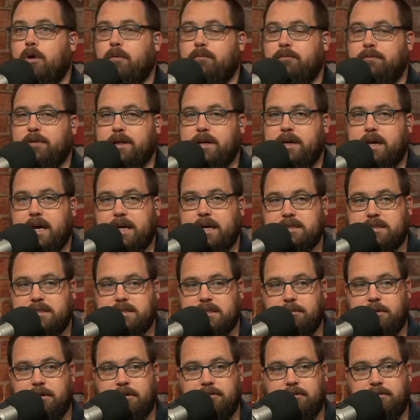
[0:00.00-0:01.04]
Hopefully, he has
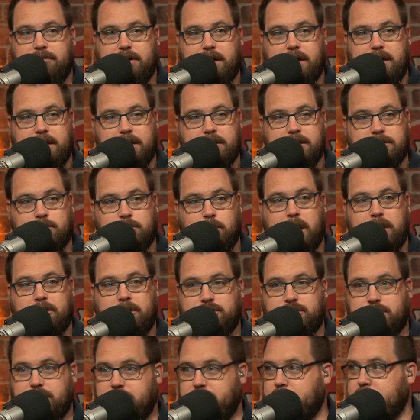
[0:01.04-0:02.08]
some of his wide
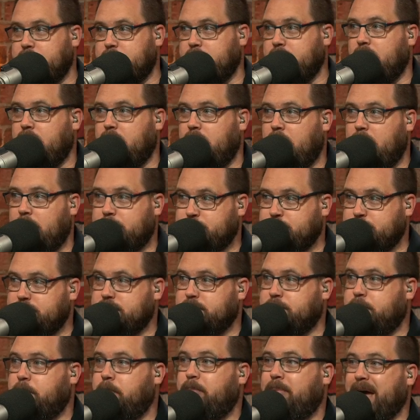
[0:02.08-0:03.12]
receiving
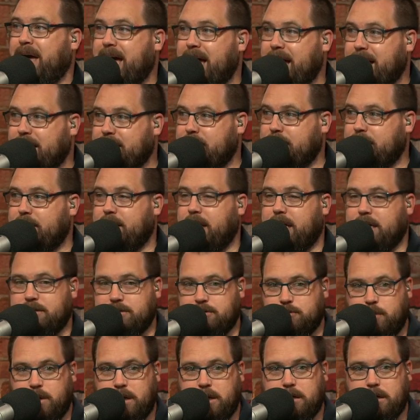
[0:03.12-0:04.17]
options back
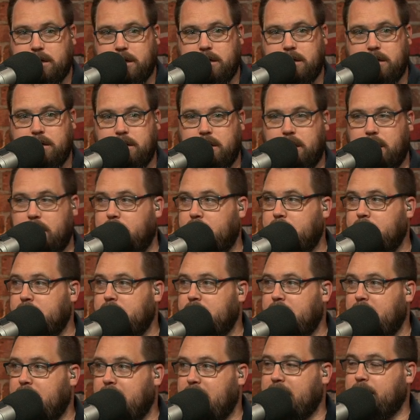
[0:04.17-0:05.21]
next week in uh,
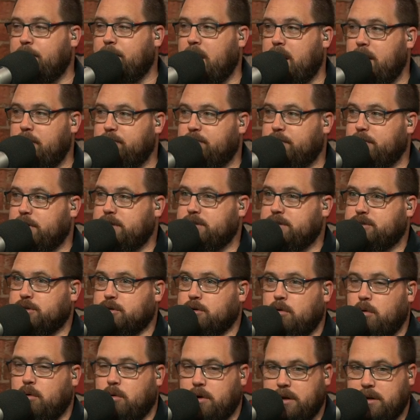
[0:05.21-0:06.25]
Adam Humphries
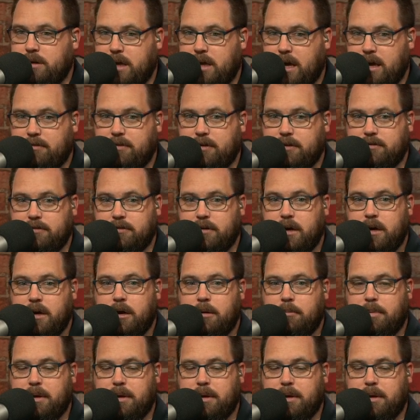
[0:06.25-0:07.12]
or Corey Davis.